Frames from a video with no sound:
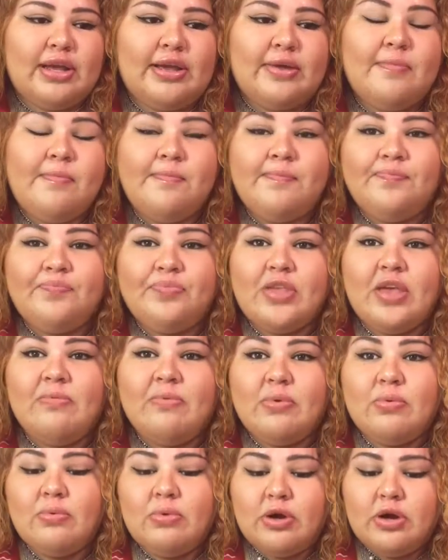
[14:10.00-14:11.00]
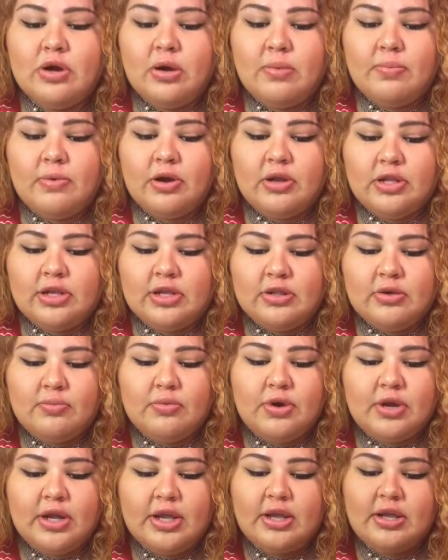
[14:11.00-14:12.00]
Like if you woke up early in the
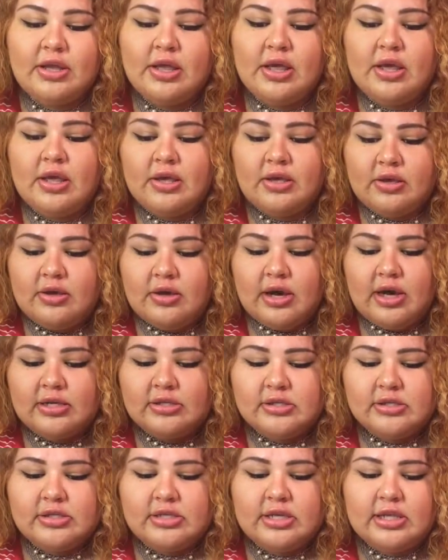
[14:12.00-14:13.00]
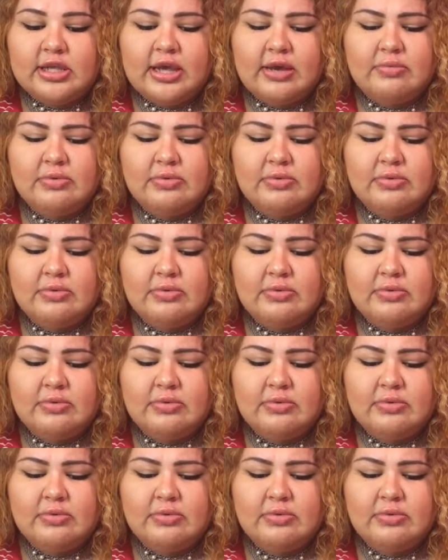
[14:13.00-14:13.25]
morning, you got to see that.